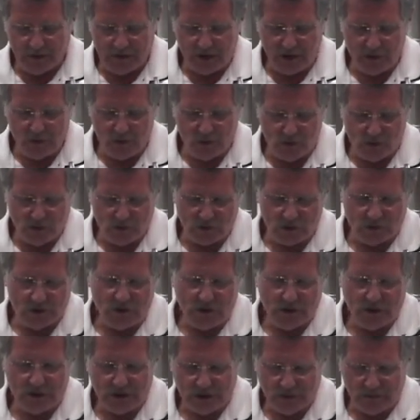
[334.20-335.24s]

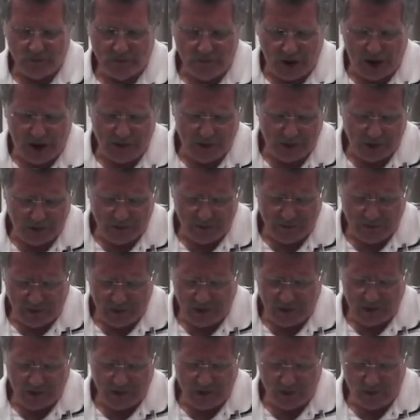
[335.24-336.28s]
removal,
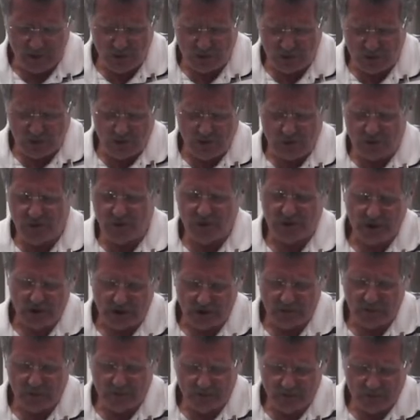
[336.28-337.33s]
removal
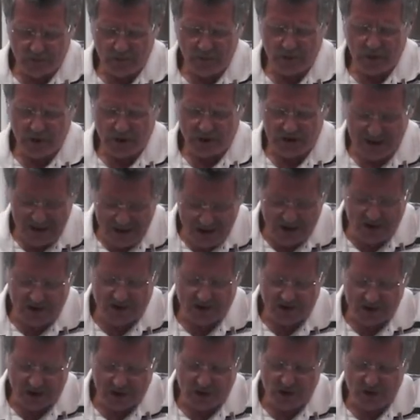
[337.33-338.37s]
of
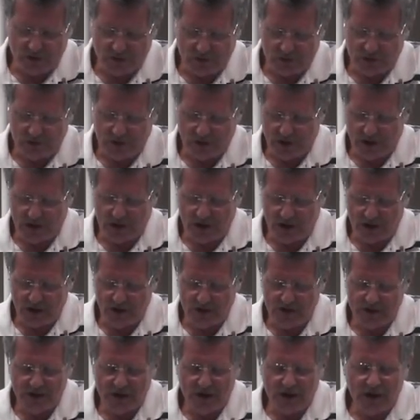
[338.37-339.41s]
diesel actually in that
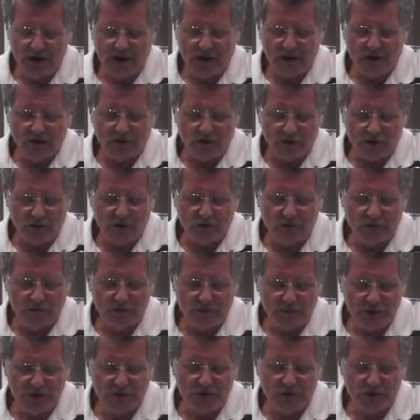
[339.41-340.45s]
case
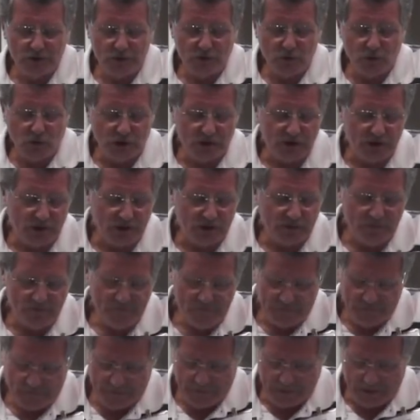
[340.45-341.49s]
from bilge water.
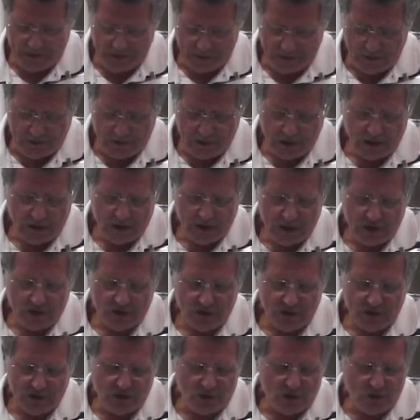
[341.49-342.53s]

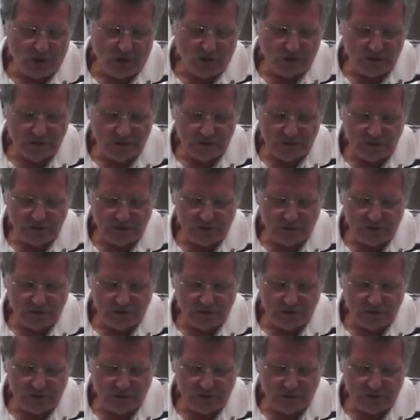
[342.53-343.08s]
So